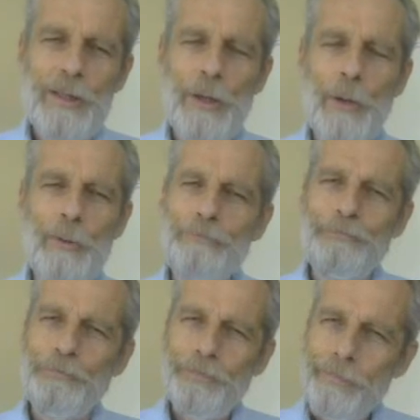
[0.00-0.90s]
So
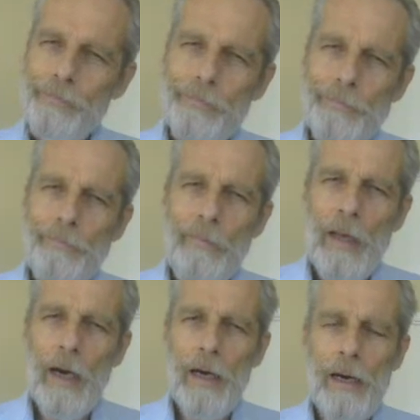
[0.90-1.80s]

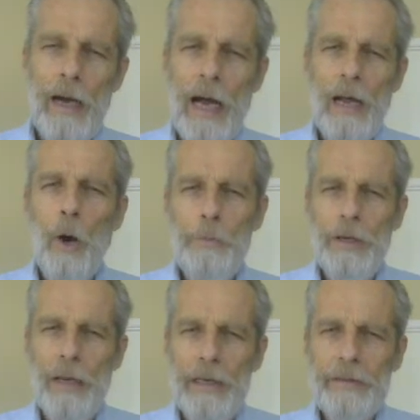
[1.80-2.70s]
I
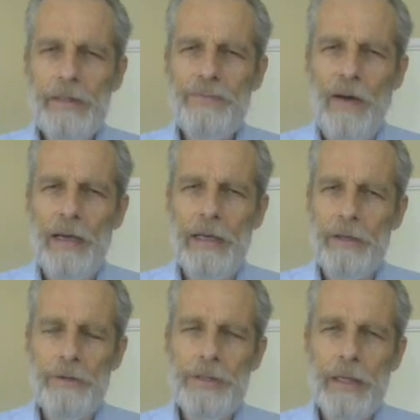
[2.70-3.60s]
hope you like this, find it
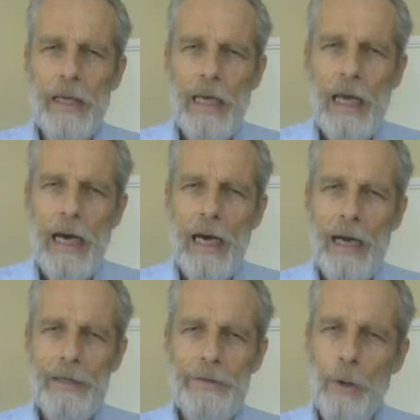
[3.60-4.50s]
interesting.
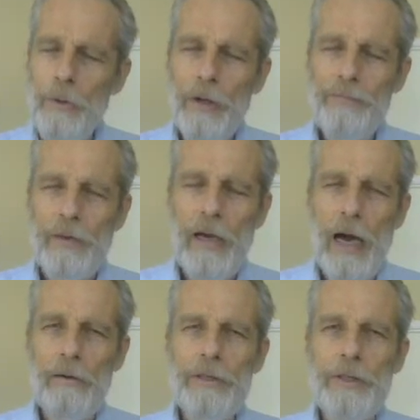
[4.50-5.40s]
Don't look for
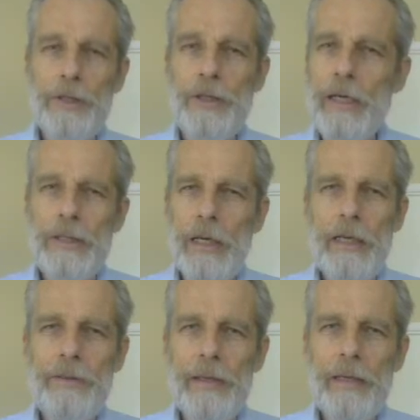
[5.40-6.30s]
Congress to change
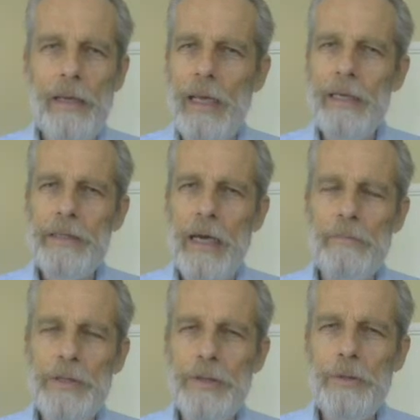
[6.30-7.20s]
anything
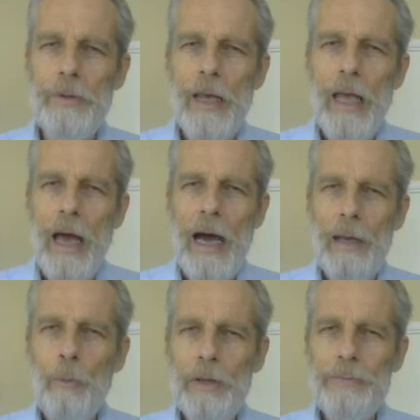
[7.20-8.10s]
anytime soon.
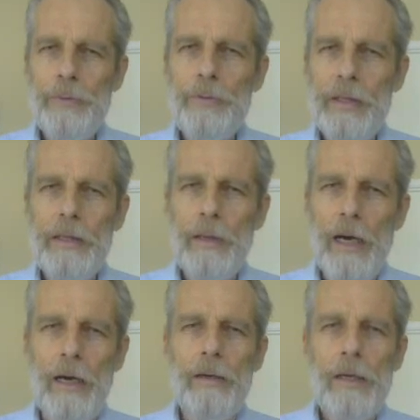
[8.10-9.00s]
I went through
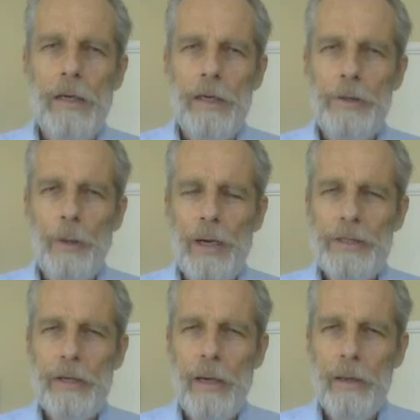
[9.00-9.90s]
the
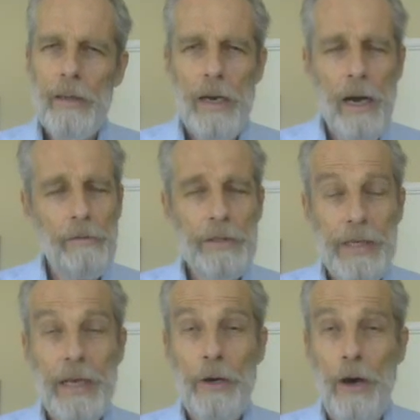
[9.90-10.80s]
U.S. Congress
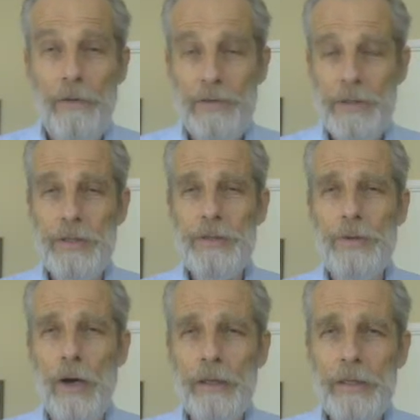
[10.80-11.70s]
Senate offices
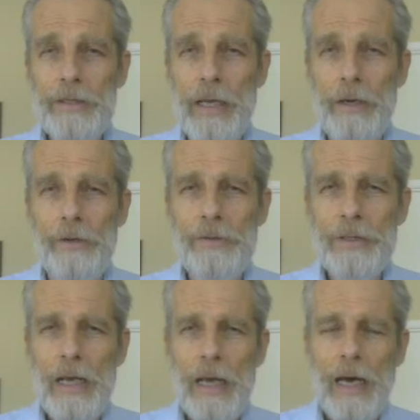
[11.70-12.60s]
talking to
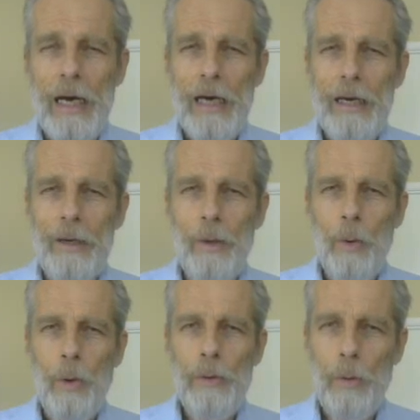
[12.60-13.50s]
senators
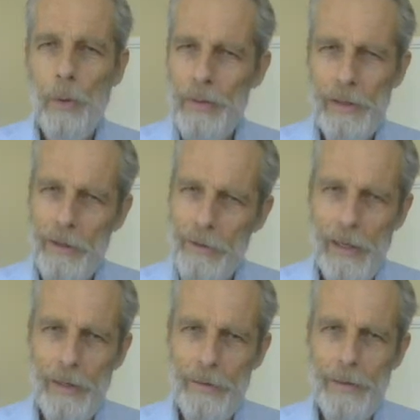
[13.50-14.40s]
or
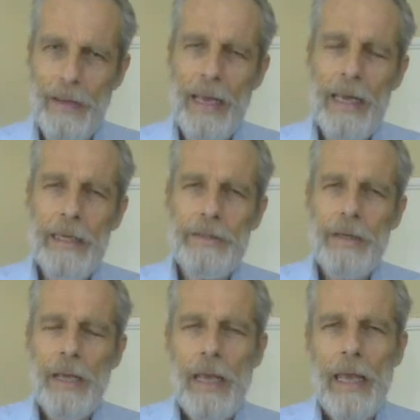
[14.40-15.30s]
their aides,
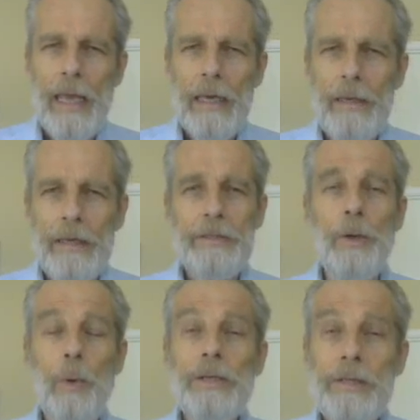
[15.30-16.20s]
and
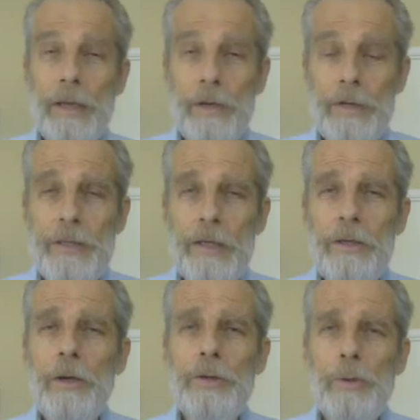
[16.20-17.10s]
until one senator said,
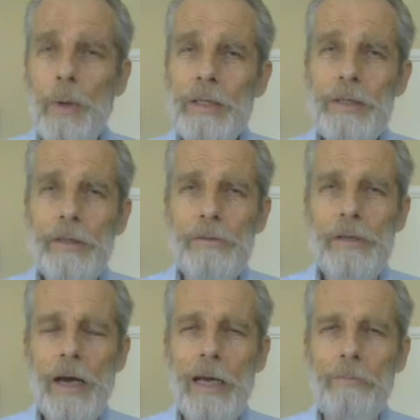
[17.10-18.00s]
you know, you're wasting your
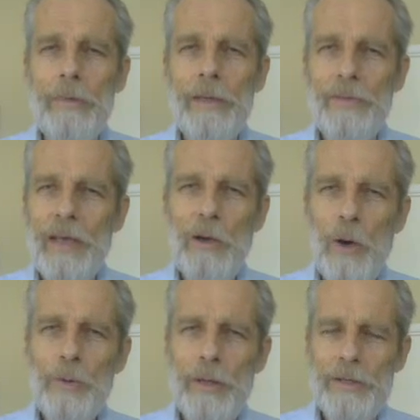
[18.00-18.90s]
time. They
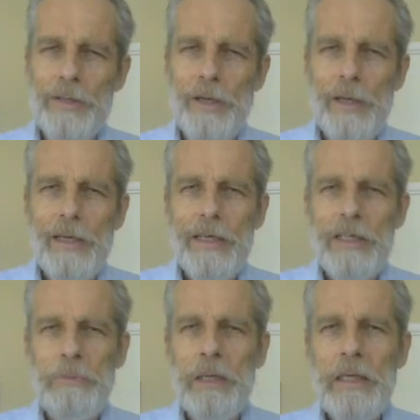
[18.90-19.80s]
own us.
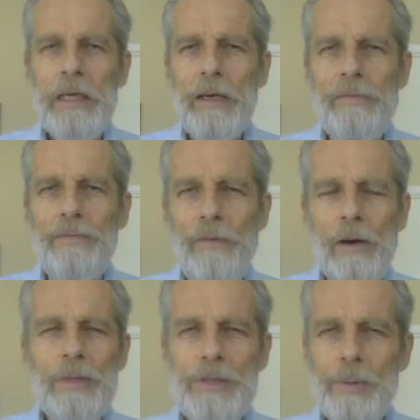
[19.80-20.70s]
Speaking of the
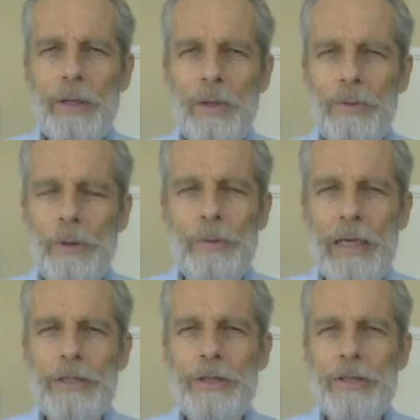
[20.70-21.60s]
pharmaceutical
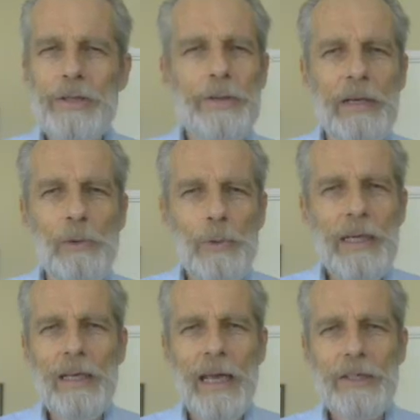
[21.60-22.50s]
donations to their
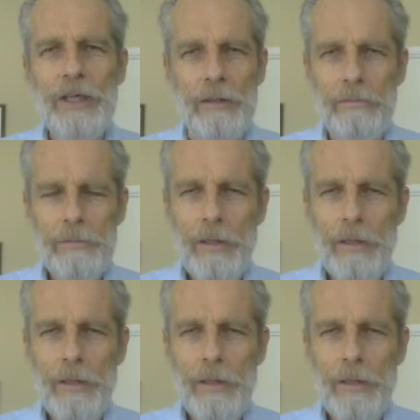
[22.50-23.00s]
re-election.